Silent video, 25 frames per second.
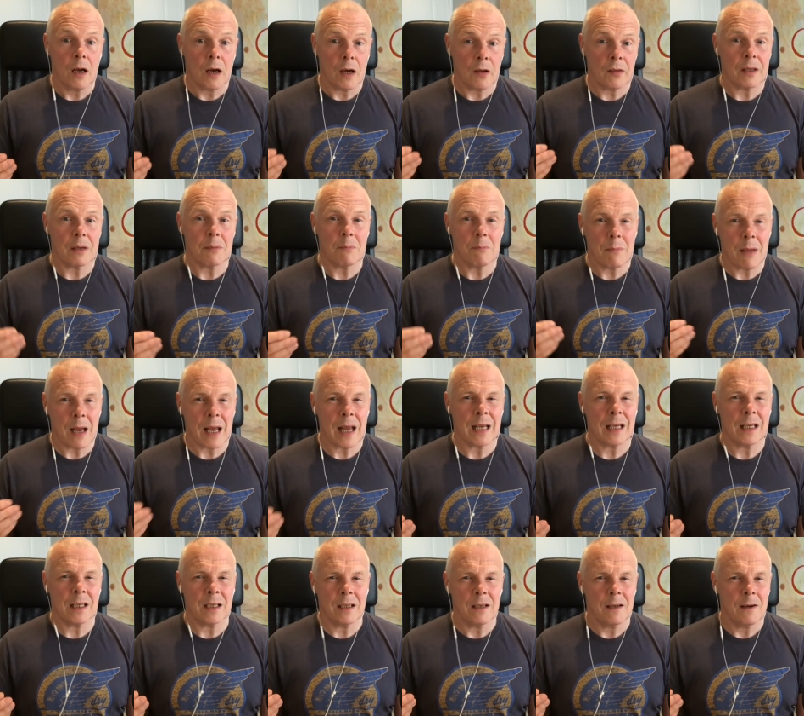I think
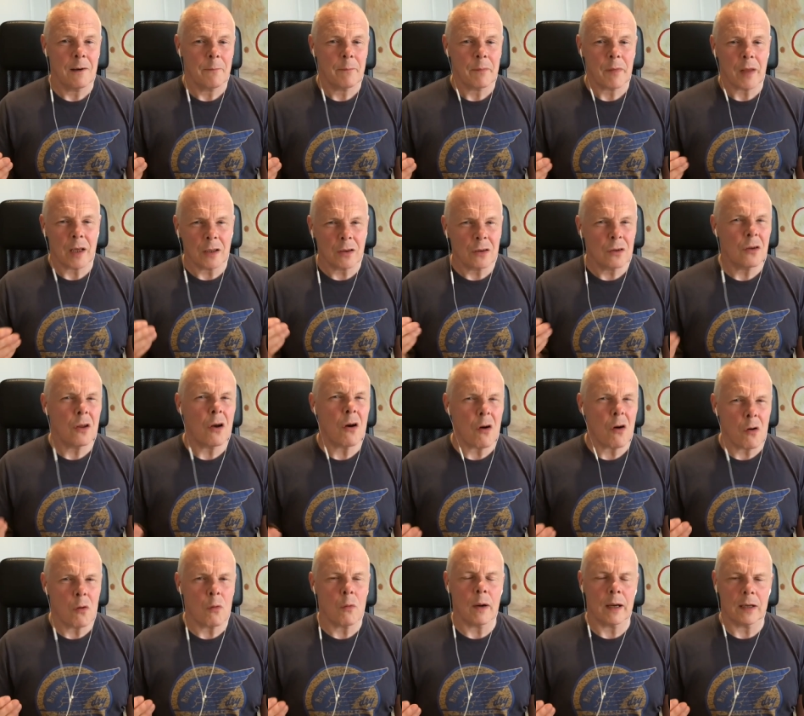men are not
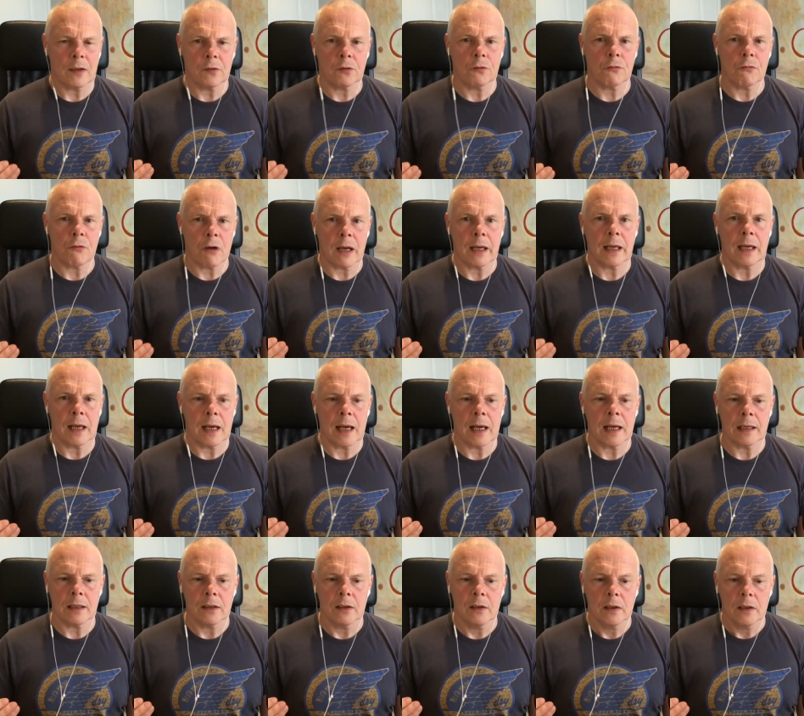always great
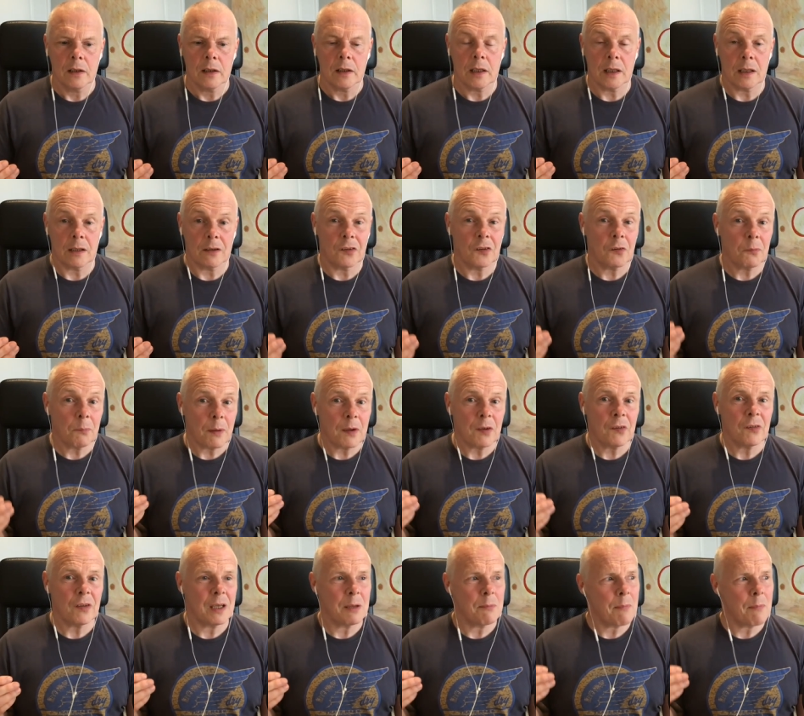at, you know,
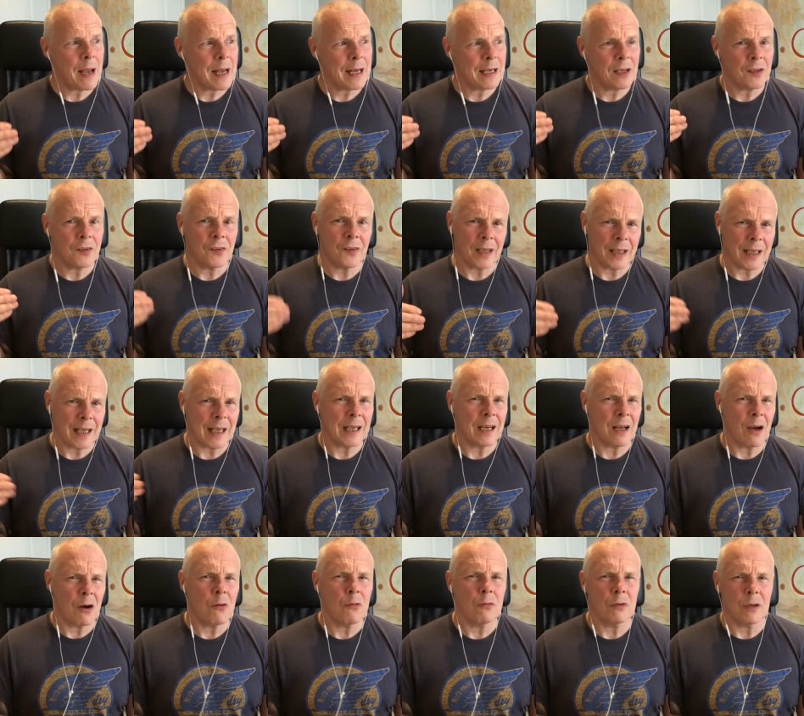especially men as they get
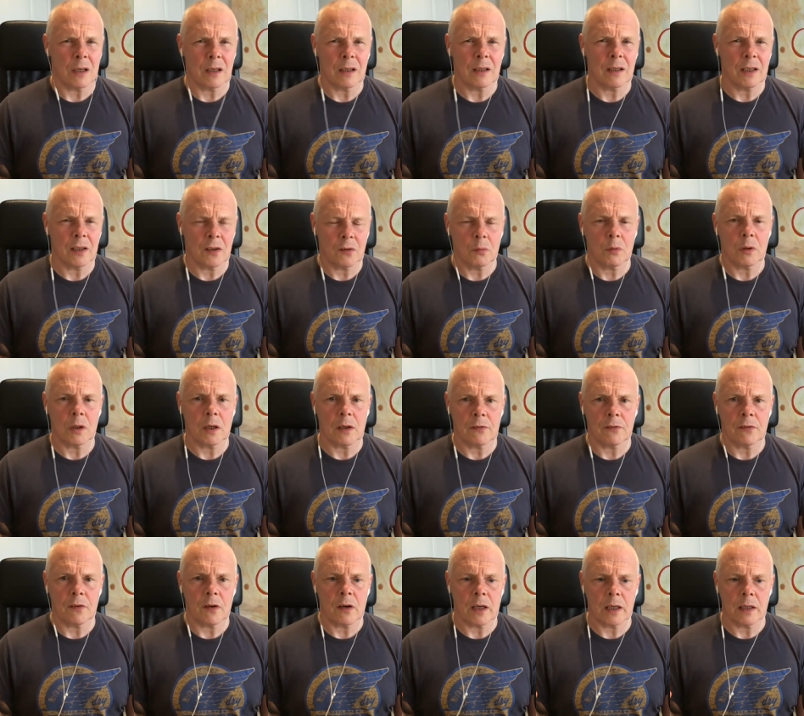older, is what I
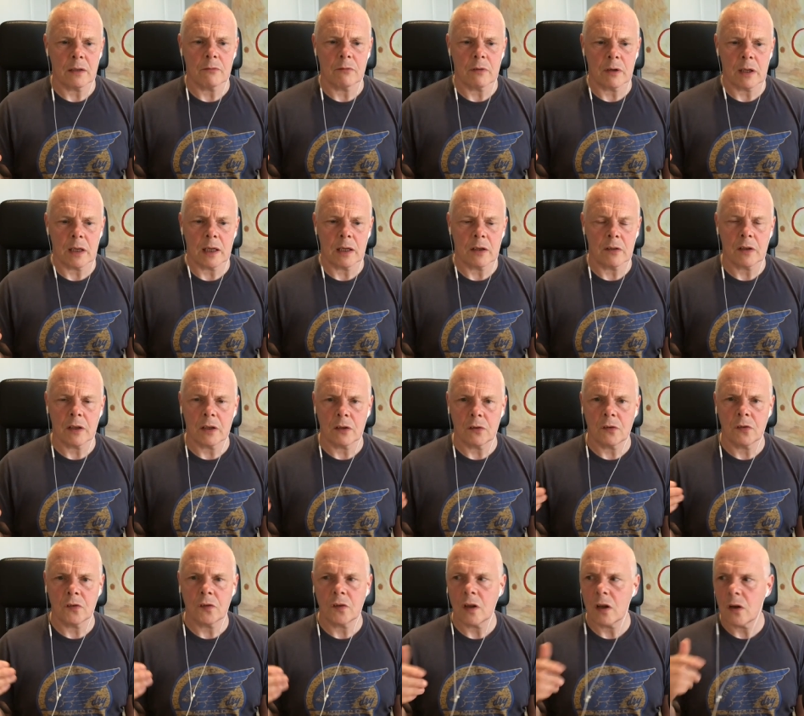find really. I think it's
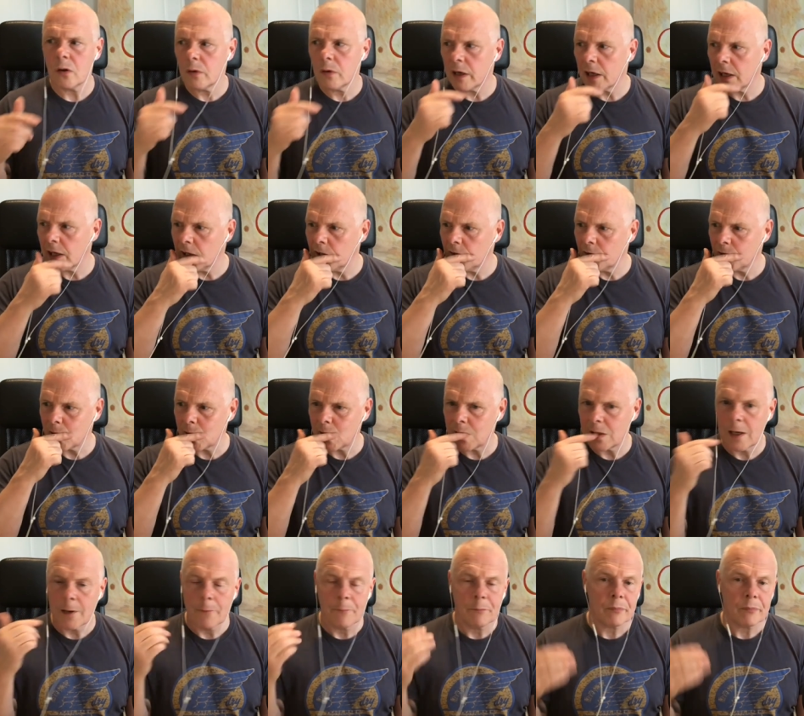so easy,